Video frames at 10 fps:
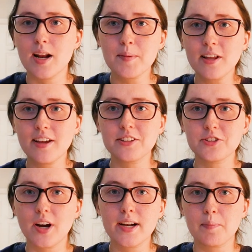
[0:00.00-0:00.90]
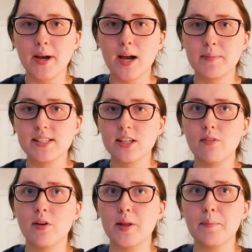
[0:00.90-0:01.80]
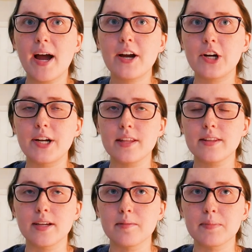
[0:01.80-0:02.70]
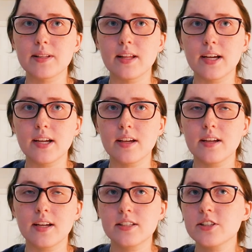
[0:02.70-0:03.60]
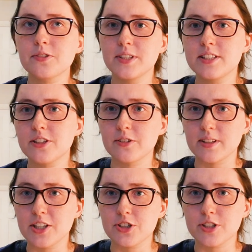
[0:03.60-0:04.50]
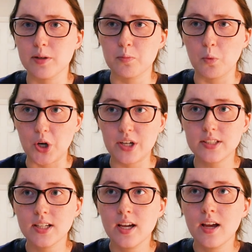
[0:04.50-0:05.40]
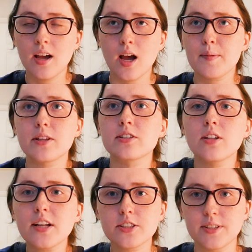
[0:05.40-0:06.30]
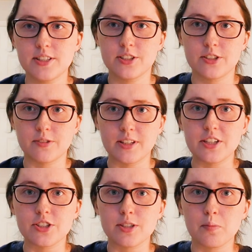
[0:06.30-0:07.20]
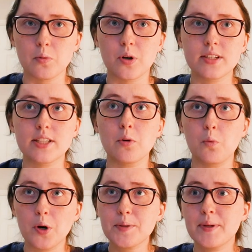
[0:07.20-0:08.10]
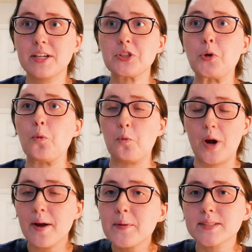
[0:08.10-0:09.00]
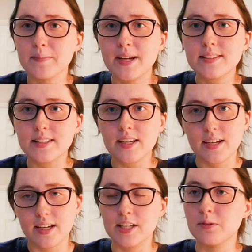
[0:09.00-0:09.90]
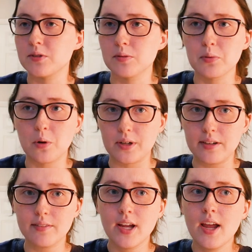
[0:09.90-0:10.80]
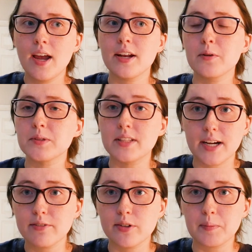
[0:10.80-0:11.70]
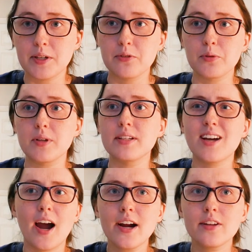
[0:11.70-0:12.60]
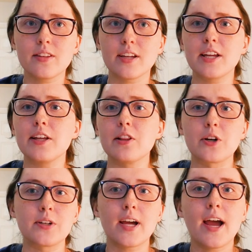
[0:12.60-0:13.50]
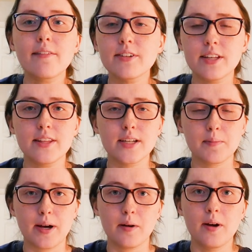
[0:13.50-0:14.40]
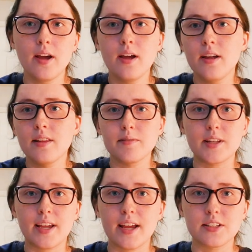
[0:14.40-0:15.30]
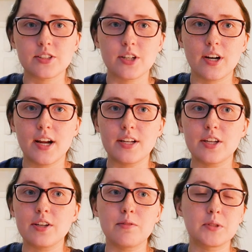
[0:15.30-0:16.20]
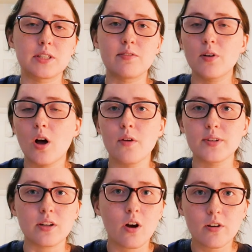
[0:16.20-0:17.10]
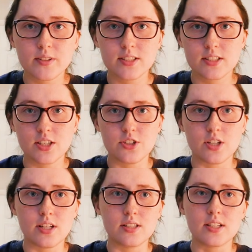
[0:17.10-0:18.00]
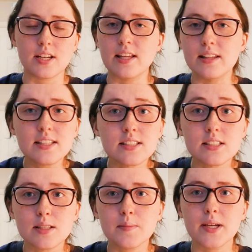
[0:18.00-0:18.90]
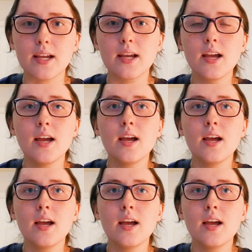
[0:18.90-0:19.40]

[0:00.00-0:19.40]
And I'm not like trying to pat myself on the back or anything, but like it's the reason the relationship worked. I mean, there's lots of reasons the relationship worked. It worked because Gray was amazing and he was supportive and he was there for me through the entire thing. He learned everything about the cancer and he was involved in all of the decisions and he listened to me.